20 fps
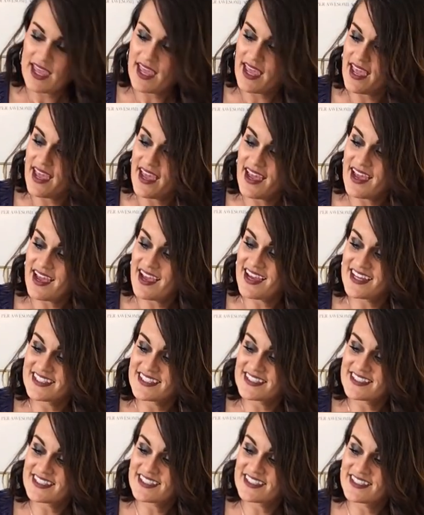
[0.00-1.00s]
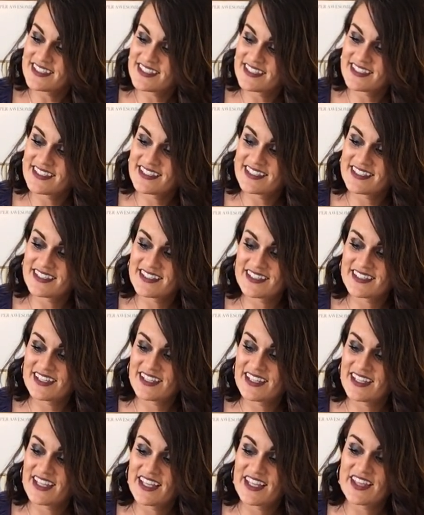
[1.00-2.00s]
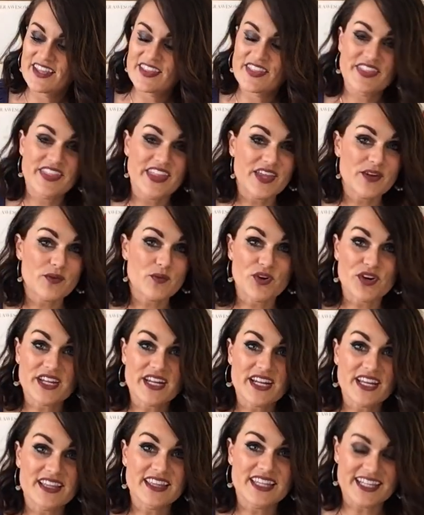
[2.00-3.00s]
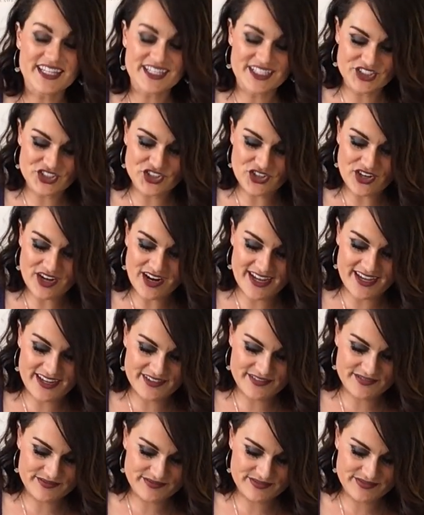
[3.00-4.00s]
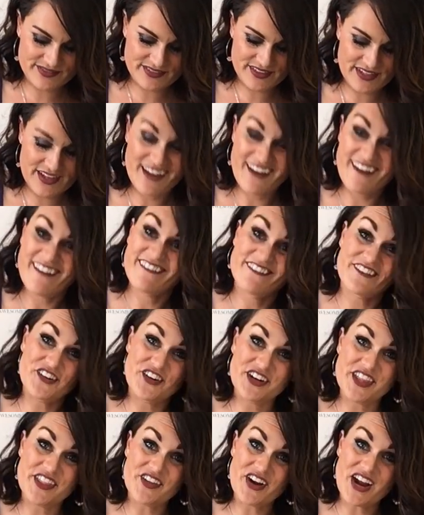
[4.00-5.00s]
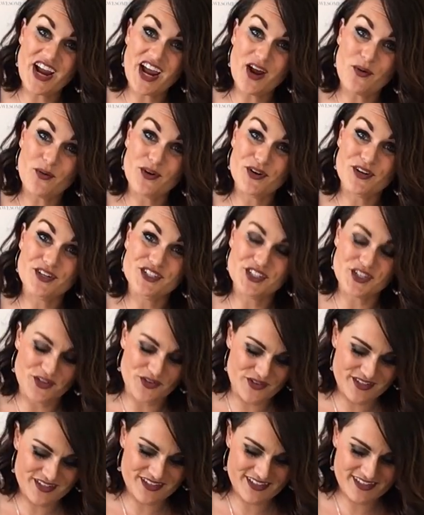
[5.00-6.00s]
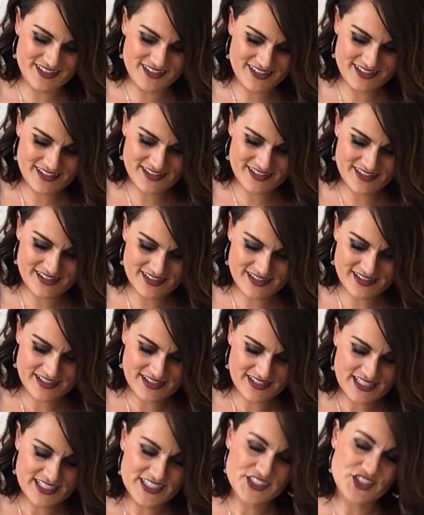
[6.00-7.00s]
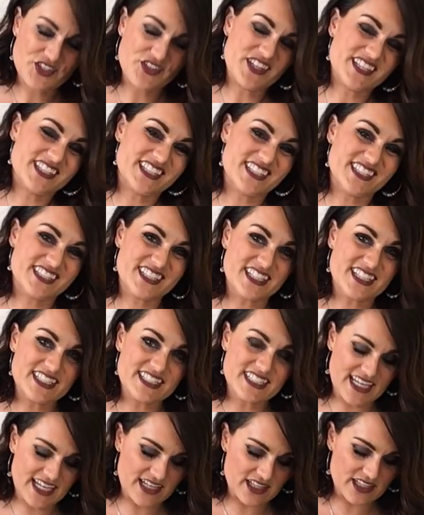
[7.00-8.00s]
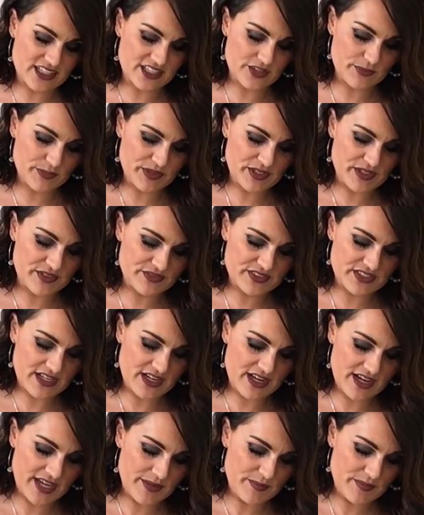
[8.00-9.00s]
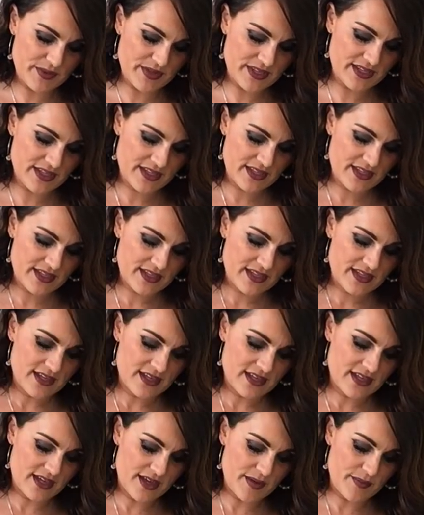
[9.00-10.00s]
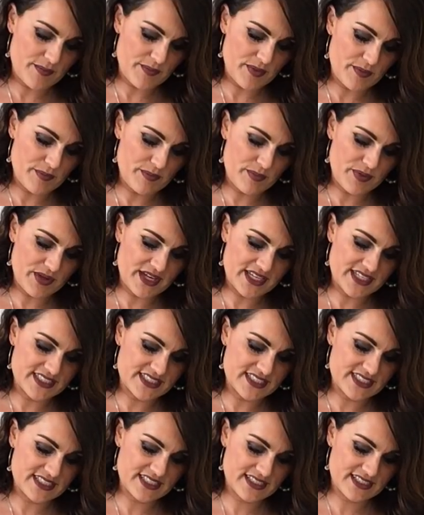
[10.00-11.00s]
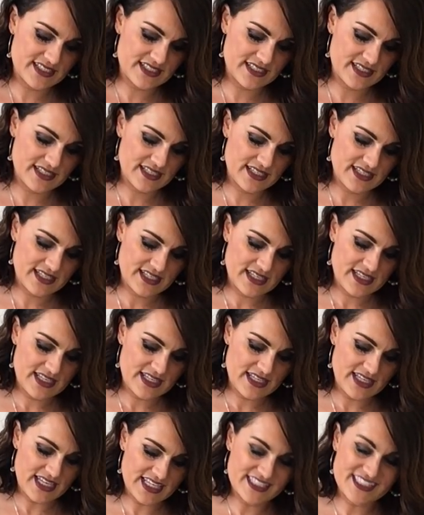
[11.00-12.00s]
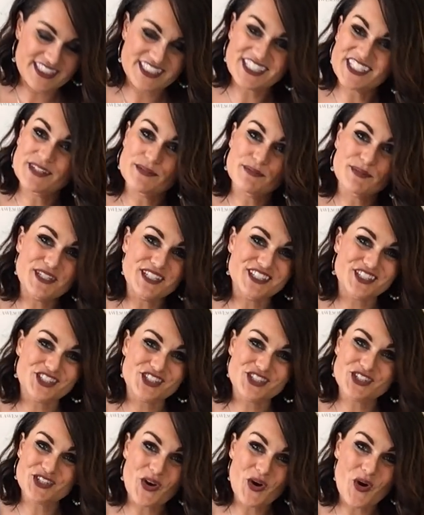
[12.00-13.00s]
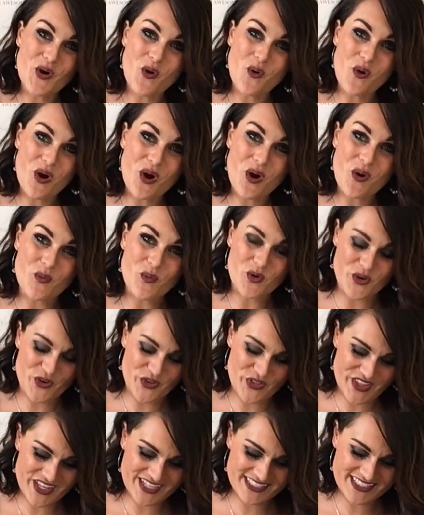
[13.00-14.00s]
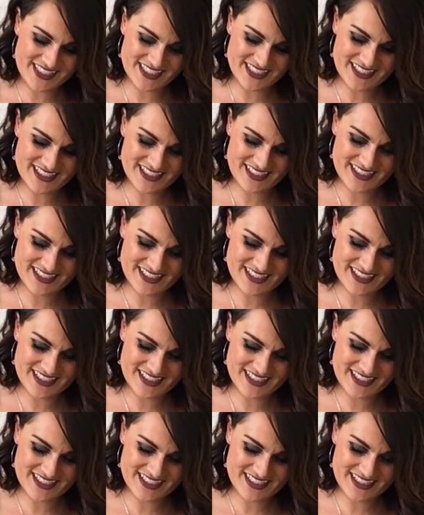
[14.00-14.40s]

And then we're gonna let it dry for another hour or so. So this is gonna take a little bit of time, but it's gonna be so worth it.